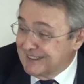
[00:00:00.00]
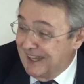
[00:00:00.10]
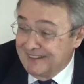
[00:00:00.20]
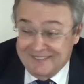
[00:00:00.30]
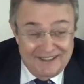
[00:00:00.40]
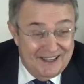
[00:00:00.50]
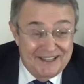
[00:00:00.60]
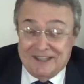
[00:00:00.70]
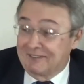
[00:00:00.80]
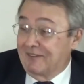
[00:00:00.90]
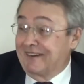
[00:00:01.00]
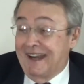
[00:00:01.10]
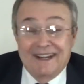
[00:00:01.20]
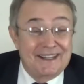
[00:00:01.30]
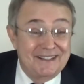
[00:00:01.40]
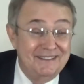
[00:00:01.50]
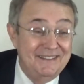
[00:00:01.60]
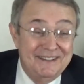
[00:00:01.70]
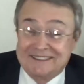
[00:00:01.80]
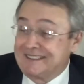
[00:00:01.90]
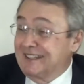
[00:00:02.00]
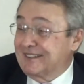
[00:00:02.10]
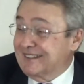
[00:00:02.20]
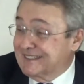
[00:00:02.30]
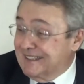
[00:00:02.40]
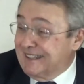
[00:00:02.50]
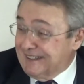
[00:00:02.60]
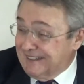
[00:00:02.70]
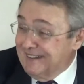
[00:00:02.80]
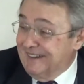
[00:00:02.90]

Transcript: I'd never been out to the Central City. You